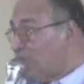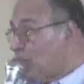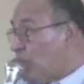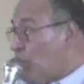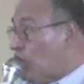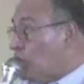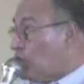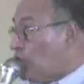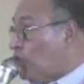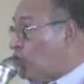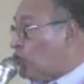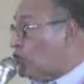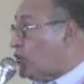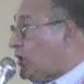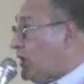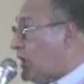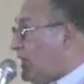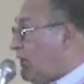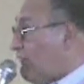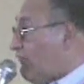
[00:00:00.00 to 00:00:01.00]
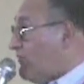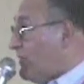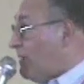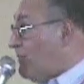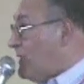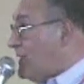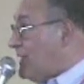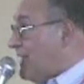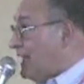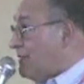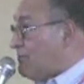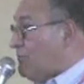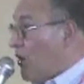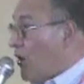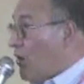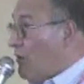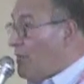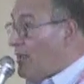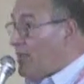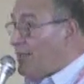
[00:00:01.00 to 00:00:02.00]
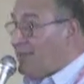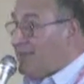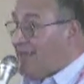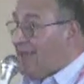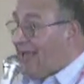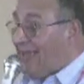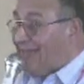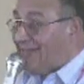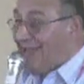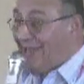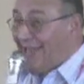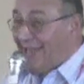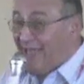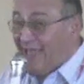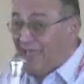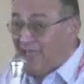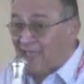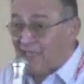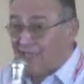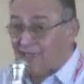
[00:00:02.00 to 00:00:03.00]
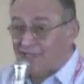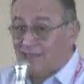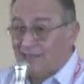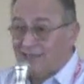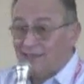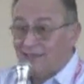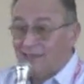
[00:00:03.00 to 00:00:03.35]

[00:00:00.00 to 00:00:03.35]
What could he give him in that moment? Nothing.